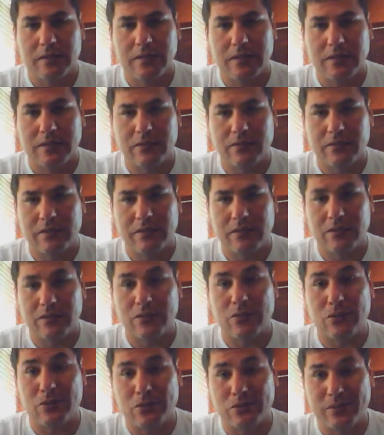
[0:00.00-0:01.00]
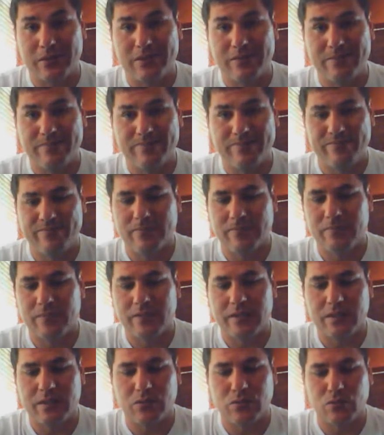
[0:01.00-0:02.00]
I know I look old, huh? I'm
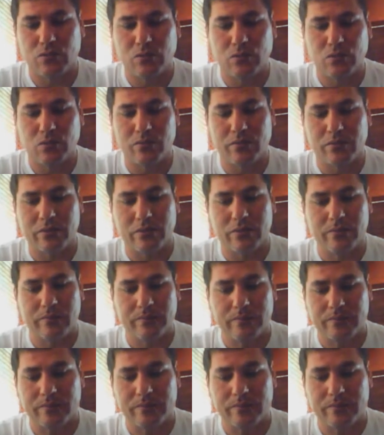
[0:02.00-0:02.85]
getting old, bro.